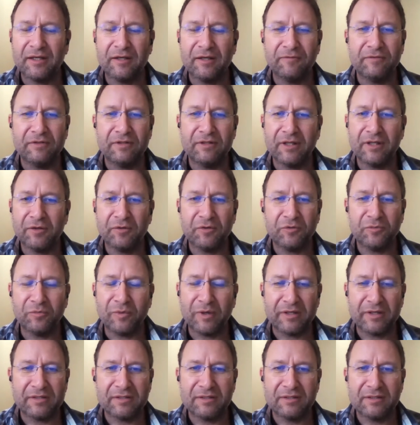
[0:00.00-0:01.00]
built it with
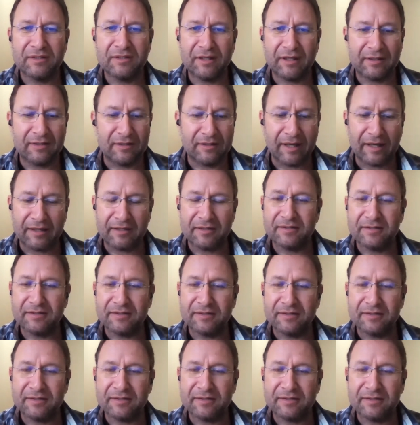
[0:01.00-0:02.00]

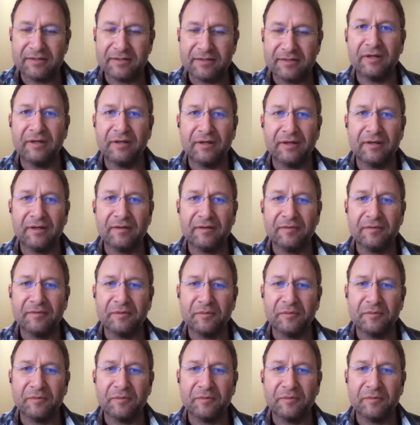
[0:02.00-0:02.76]
sustainability in mind,